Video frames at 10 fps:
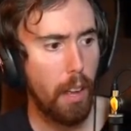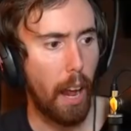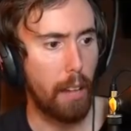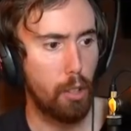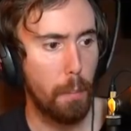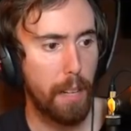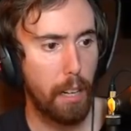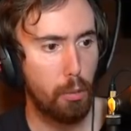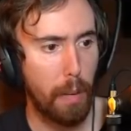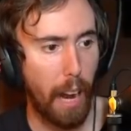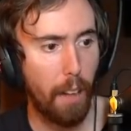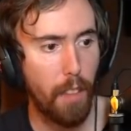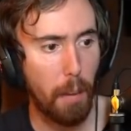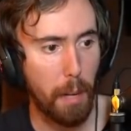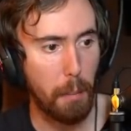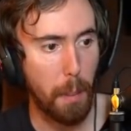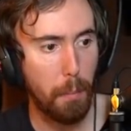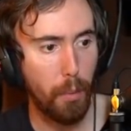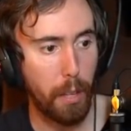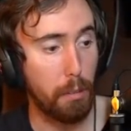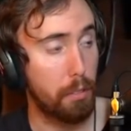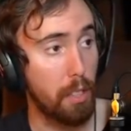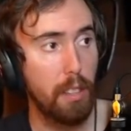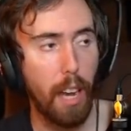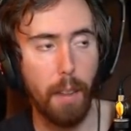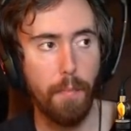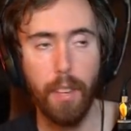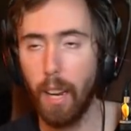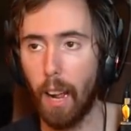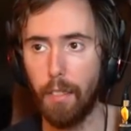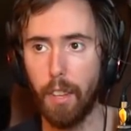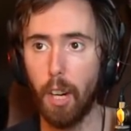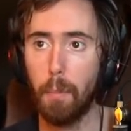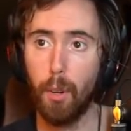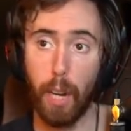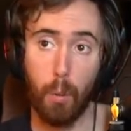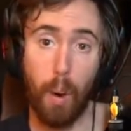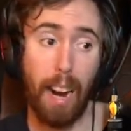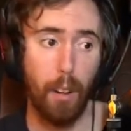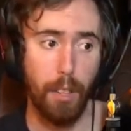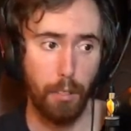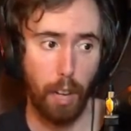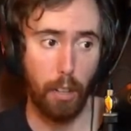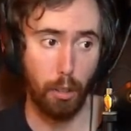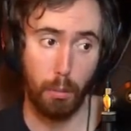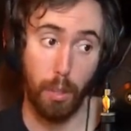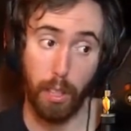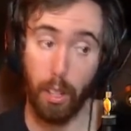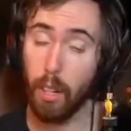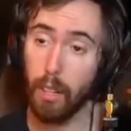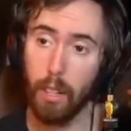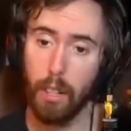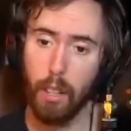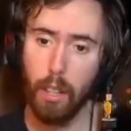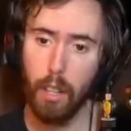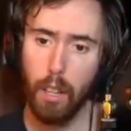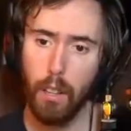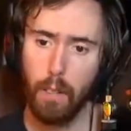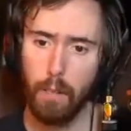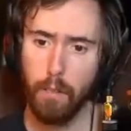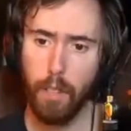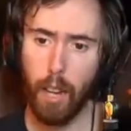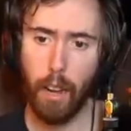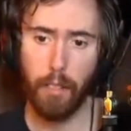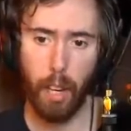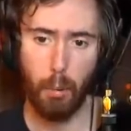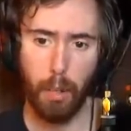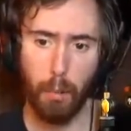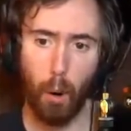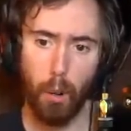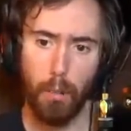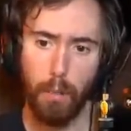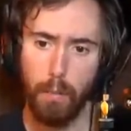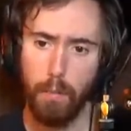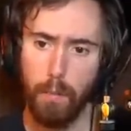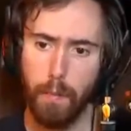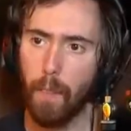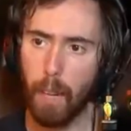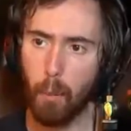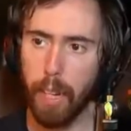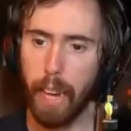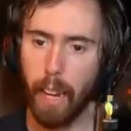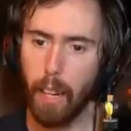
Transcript: And so because we have that many people, they'll see that and then they'll be like, "Wow, these guys are really good." And they'll re-roll. Like we why can't